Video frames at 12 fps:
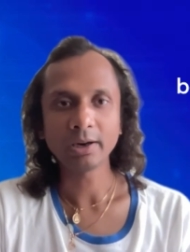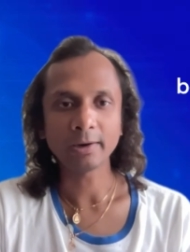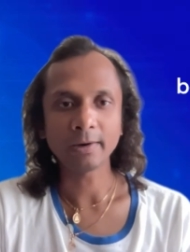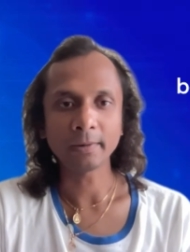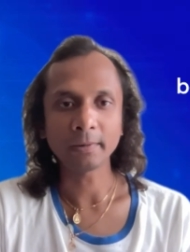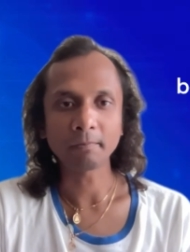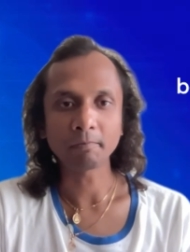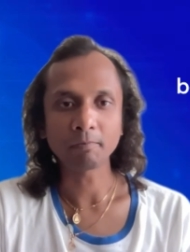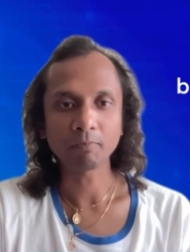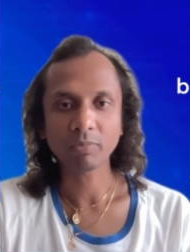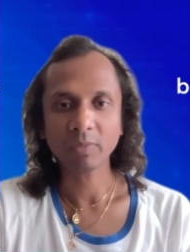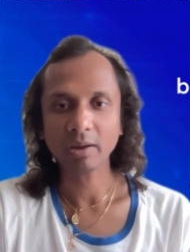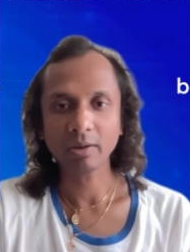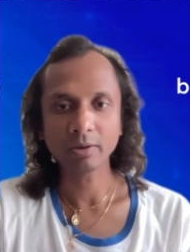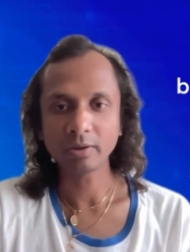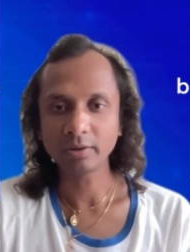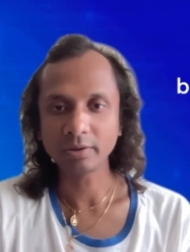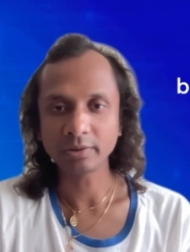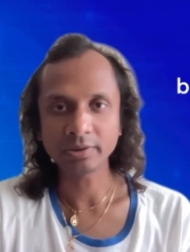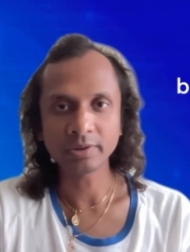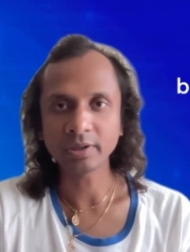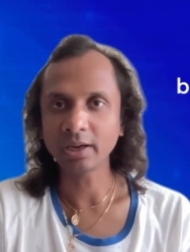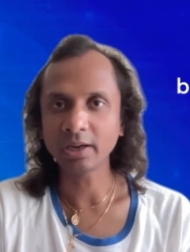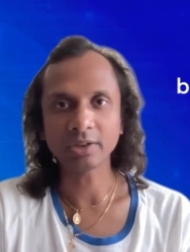um
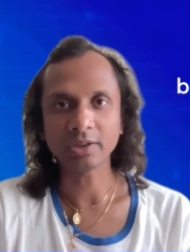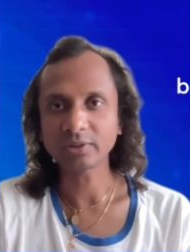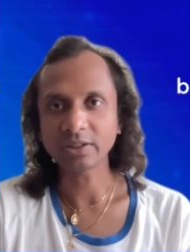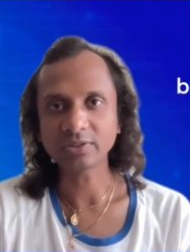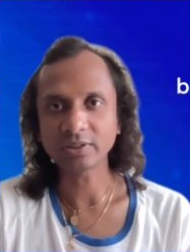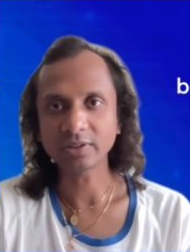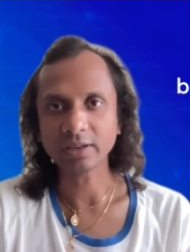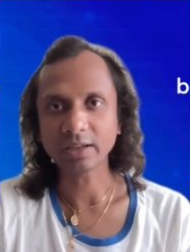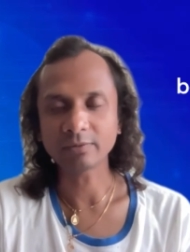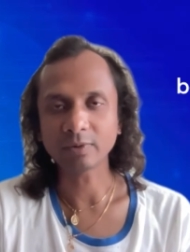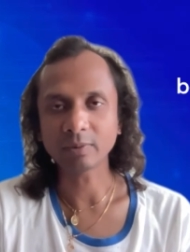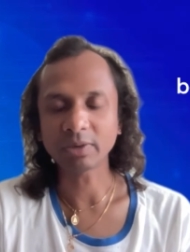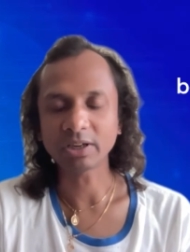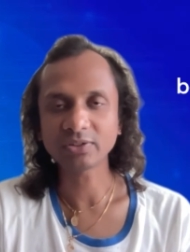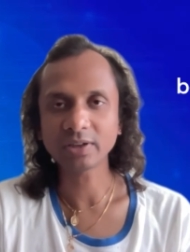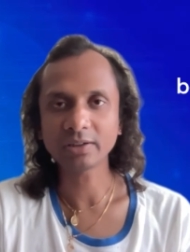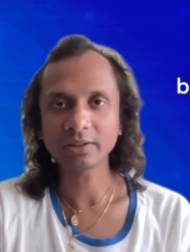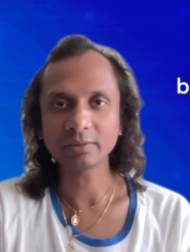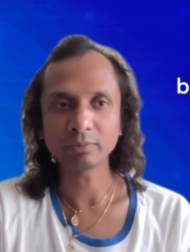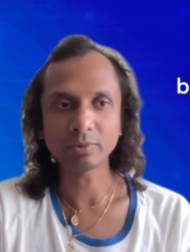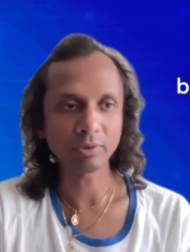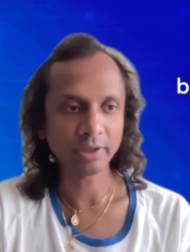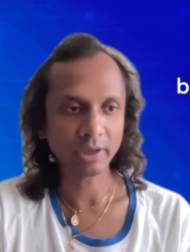yeah guys that's it like from my side and we will